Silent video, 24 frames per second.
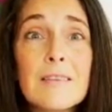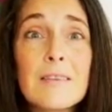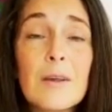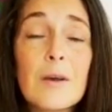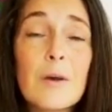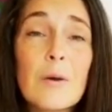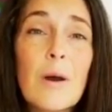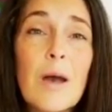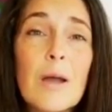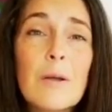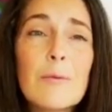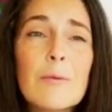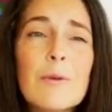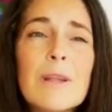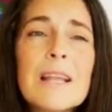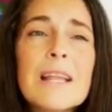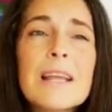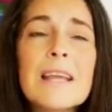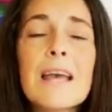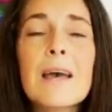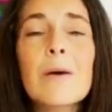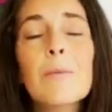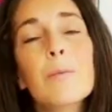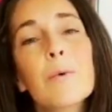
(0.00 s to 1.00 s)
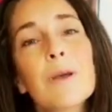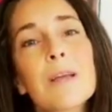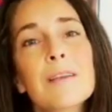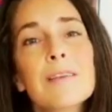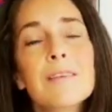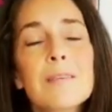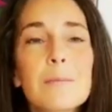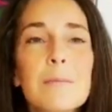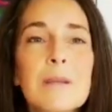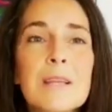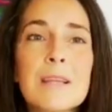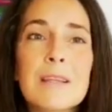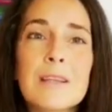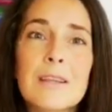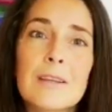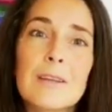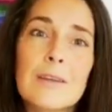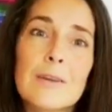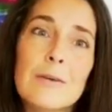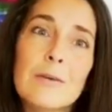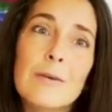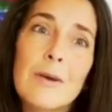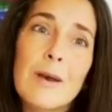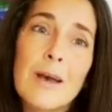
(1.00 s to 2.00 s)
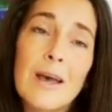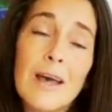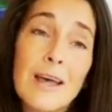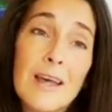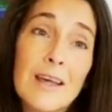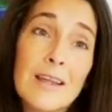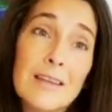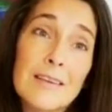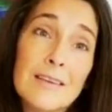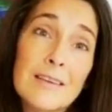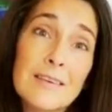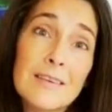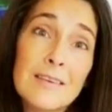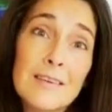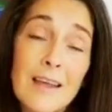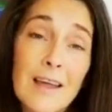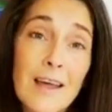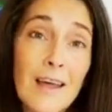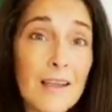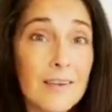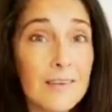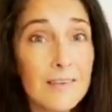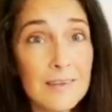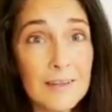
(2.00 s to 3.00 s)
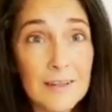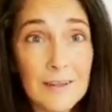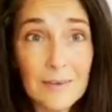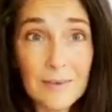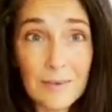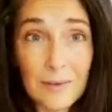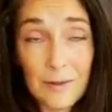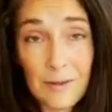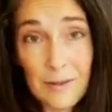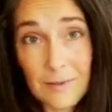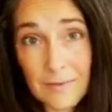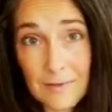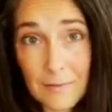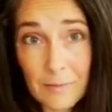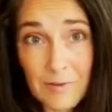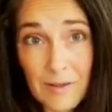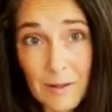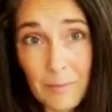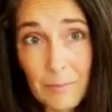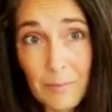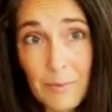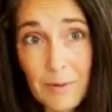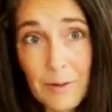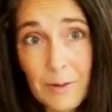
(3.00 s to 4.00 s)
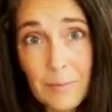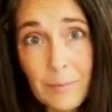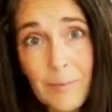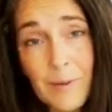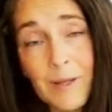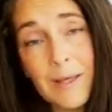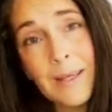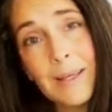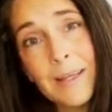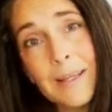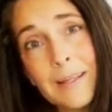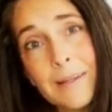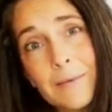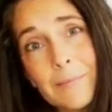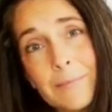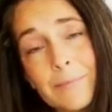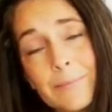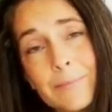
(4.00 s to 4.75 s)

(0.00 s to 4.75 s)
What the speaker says: So I really can't wait to meet you, and I'll see you soon in September. Bye.